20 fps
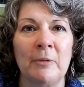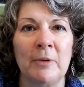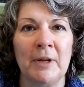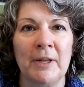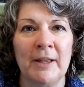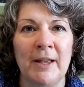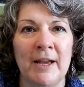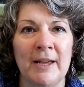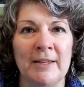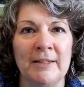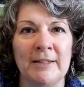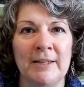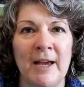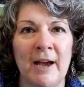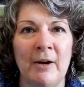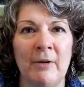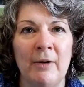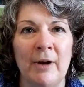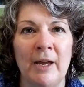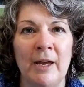I realized
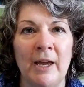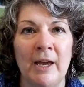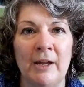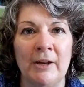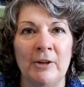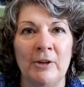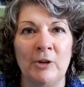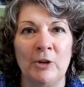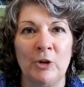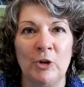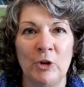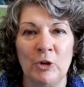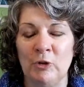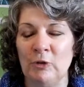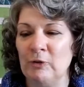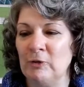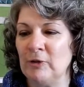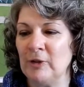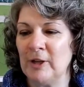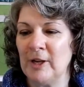how I had
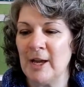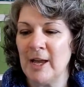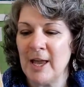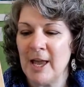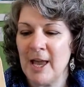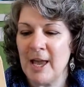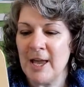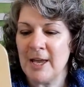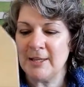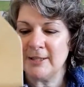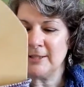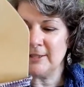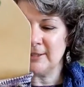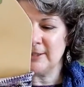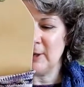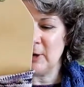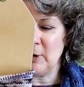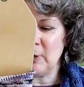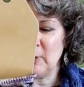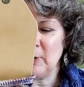goofed.
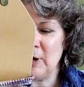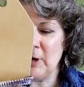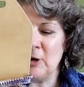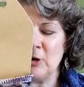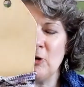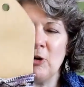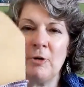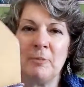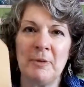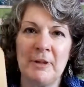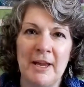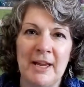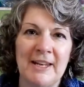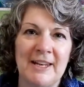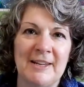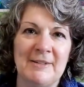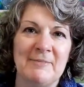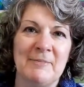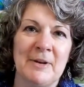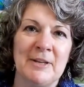So normally I
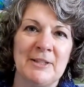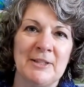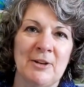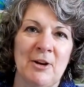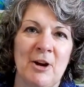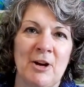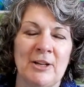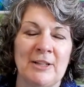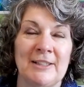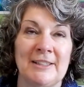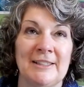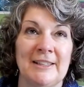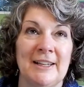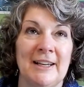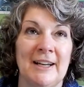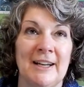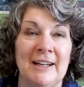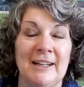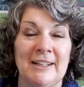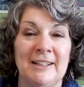knit my socks
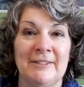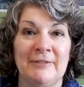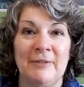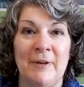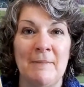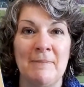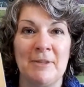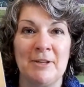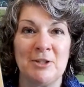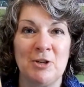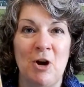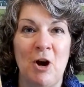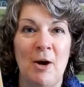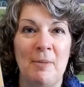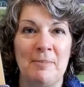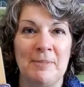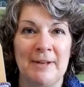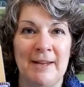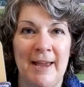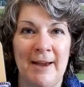from the
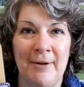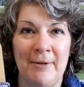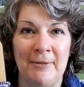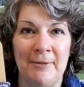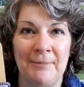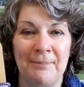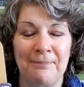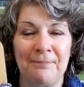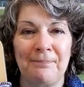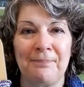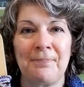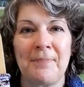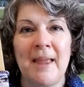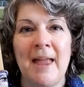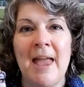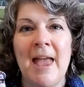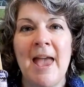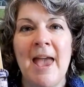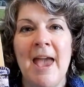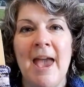top down,
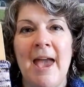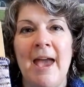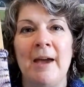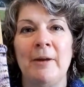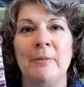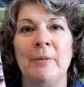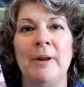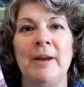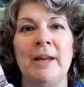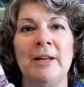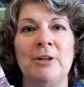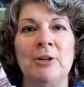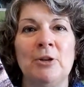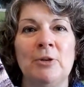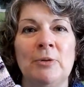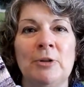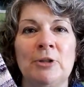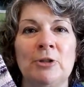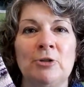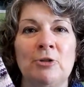and when I
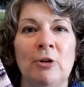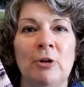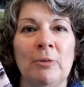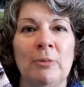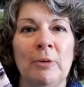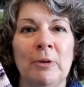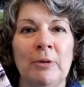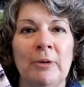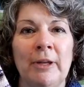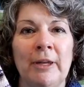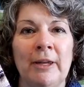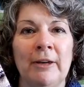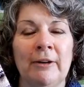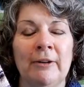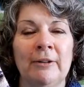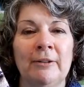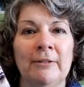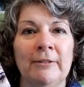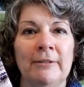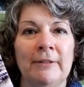do a short row
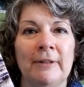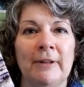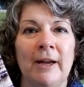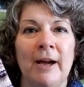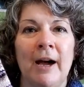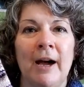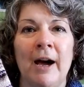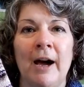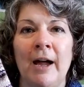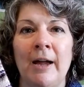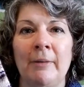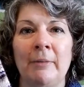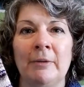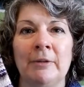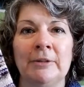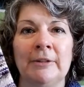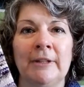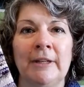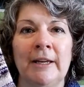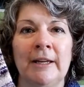heel, I
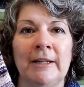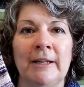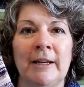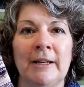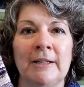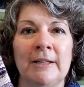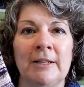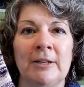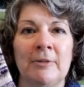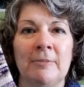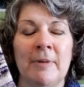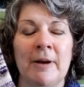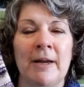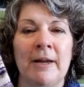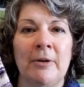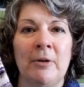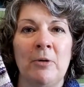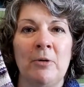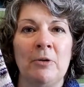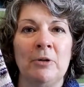will knit until
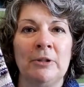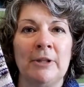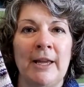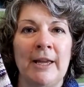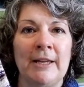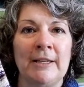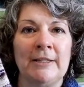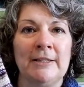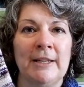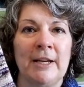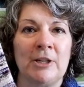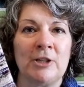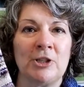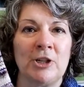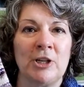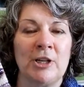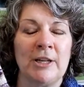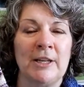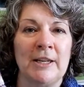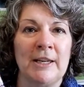my whole leg
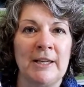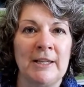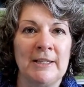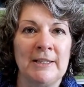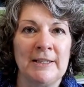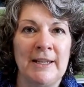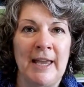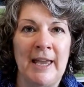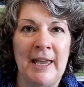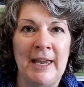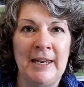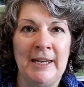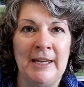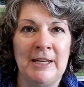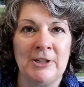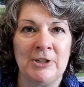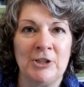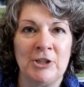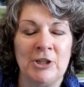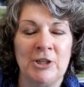section is 8
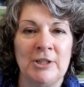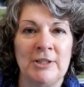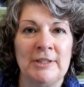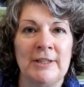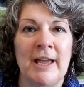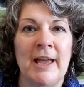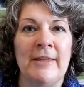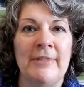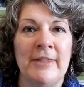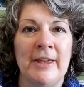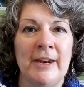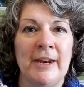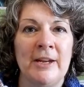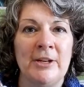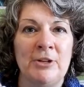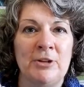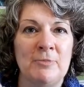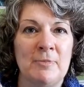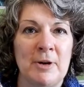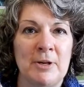inches, and then
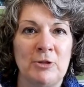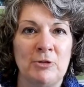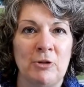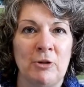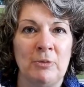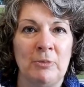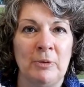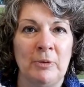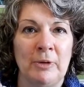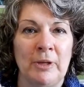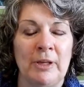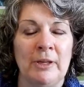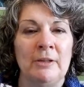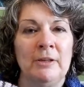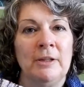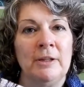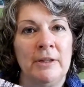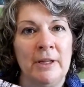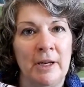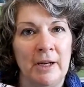I do my short row
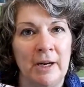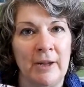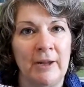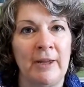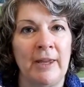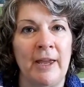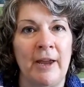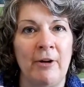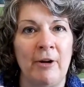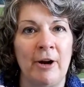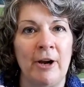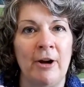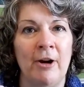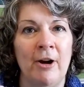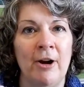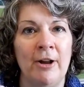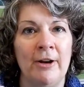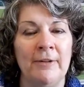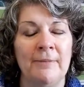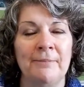heel, and then I carry
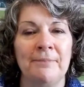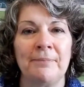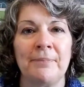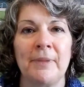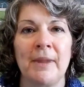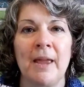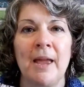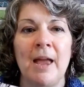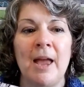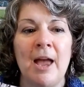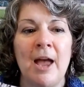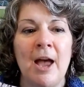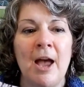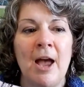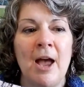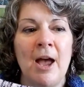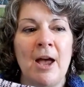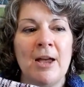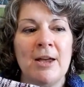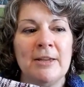on.
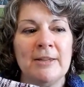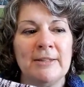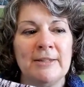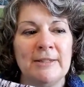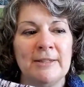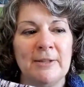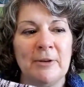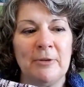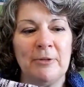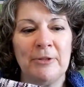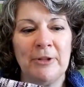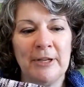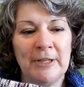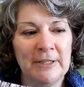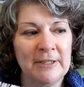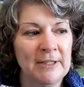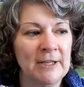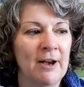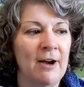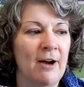So
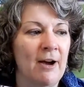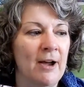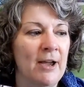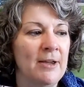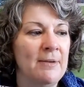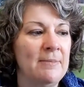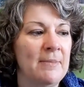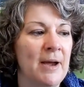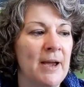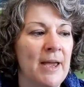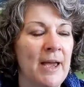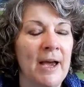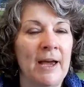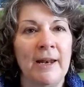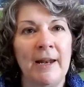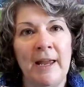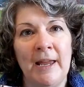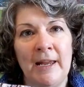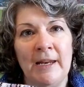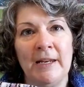this time I
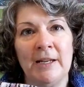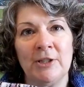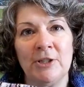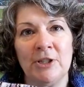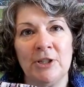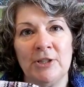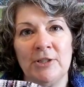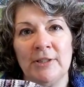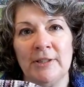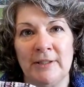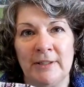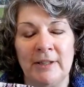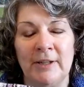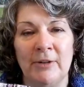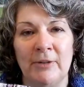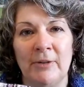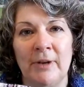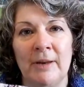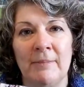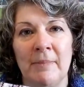had 8 inches, you
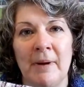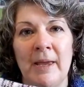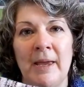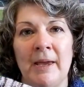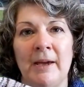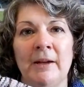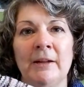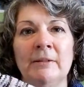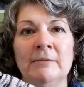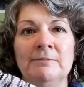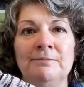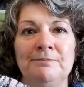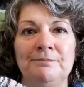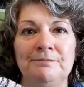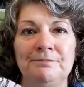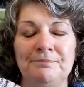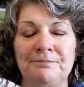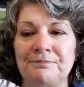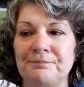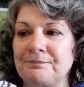know, in my head,
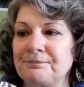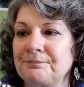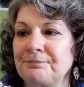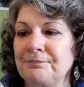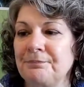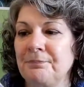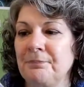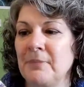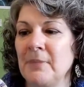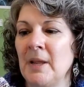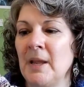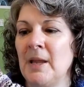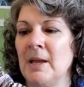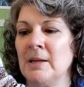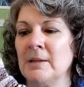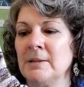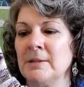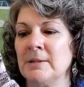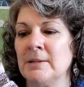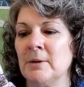
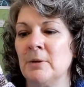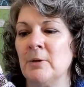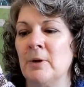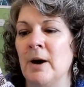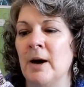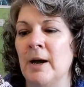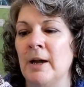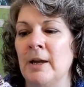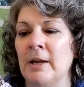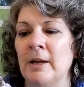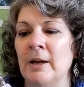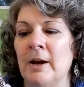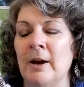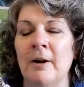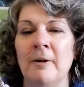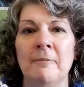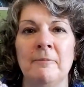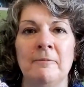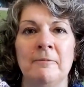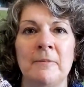and so I
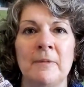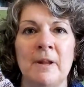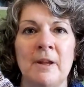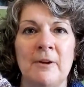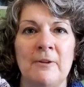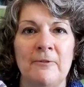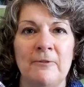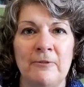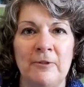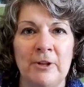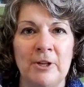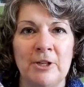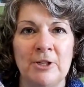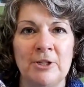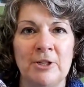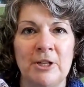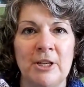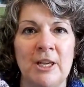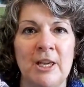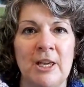
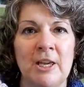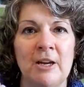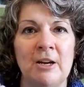finished the